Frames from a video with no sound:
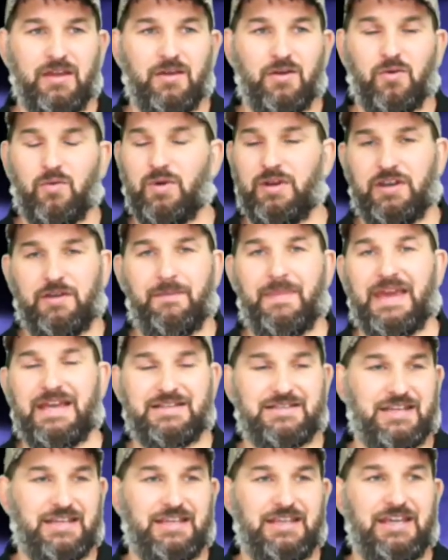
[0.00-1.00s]
what an
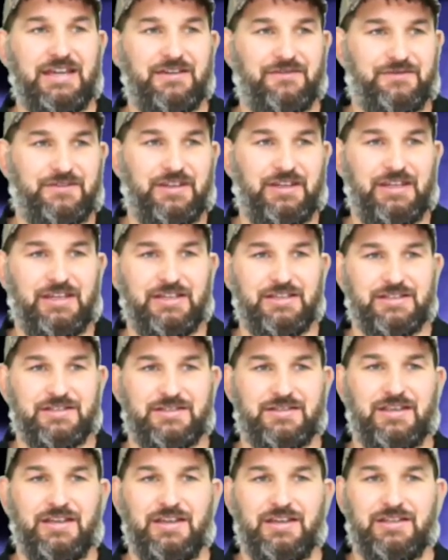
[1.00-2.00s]
amazing gift it
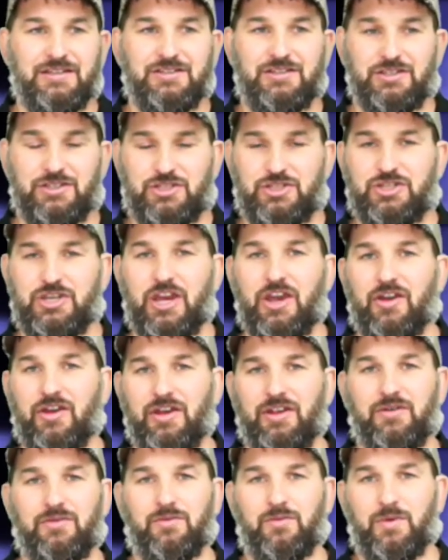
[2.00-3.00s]
is to share
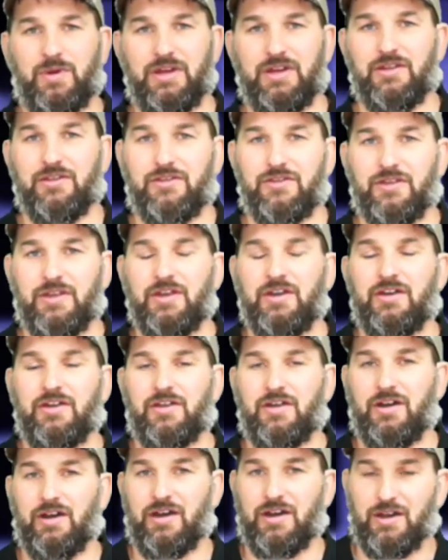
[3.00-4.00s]
it with,
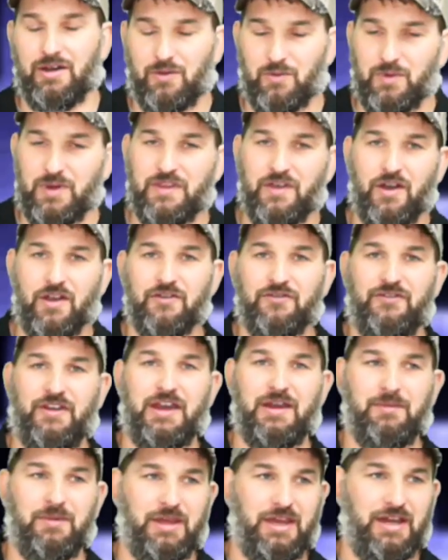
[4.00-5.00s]
uh, with our
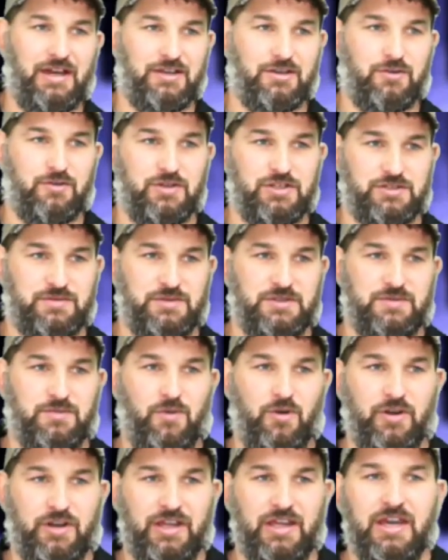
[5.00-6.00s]
family on Christmas
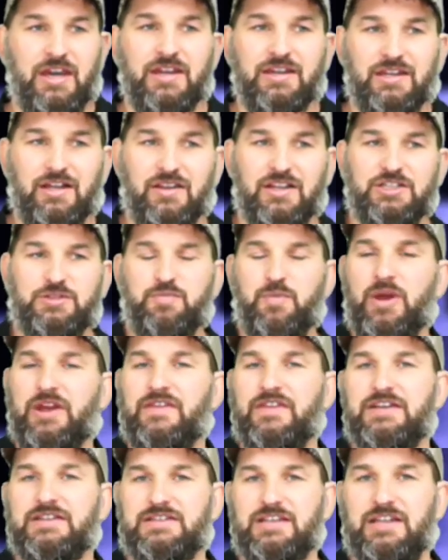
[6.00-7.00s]
morning. Now, let's bring
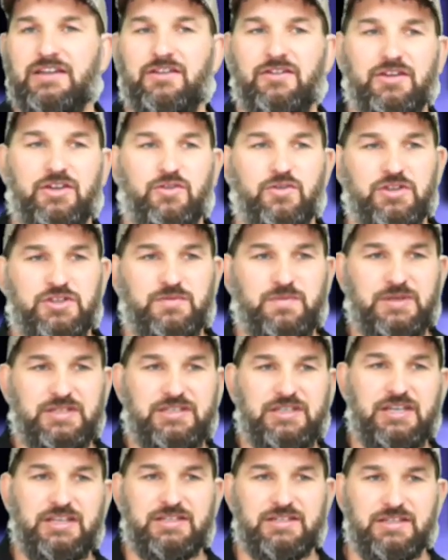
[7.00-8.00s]
this into the Christmas
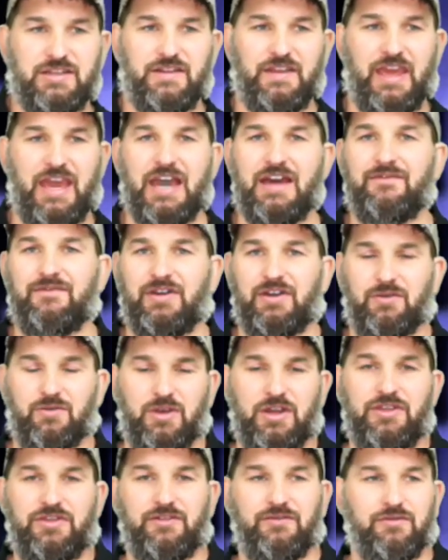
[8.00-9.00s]
season and the Advent
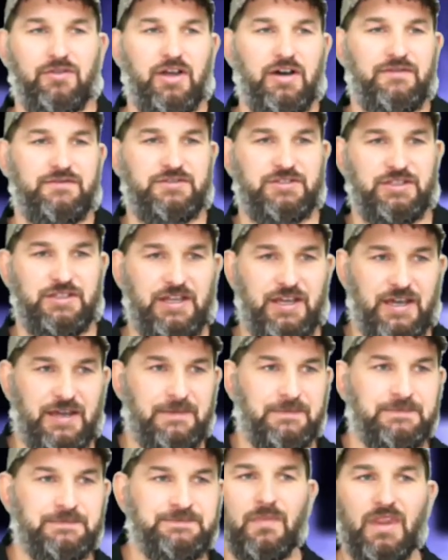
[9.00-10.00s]
wreath of love today.
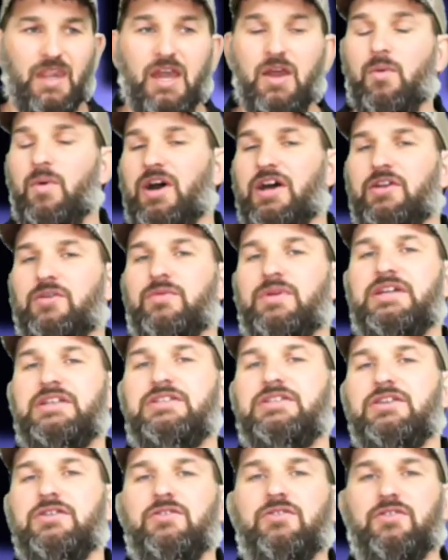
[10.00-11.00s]
I want to read
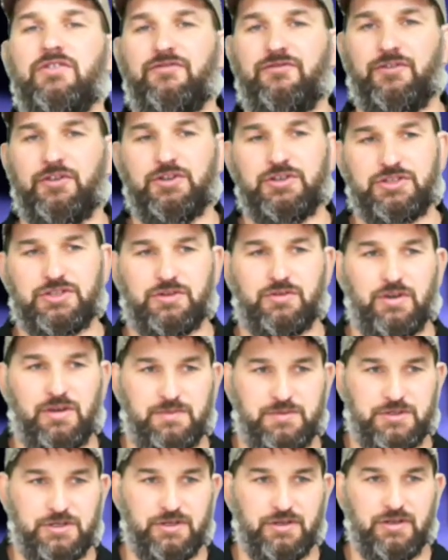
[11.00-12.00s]
to you the first
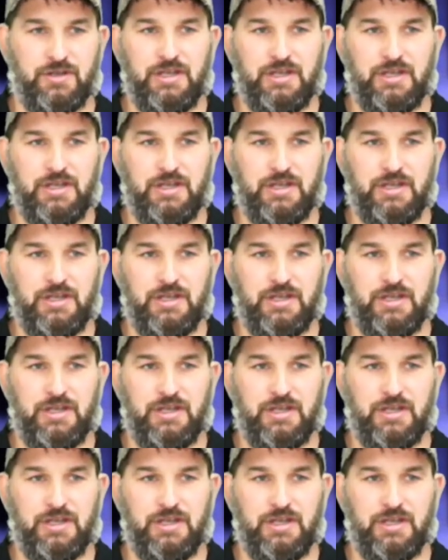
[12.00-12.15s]
scripture.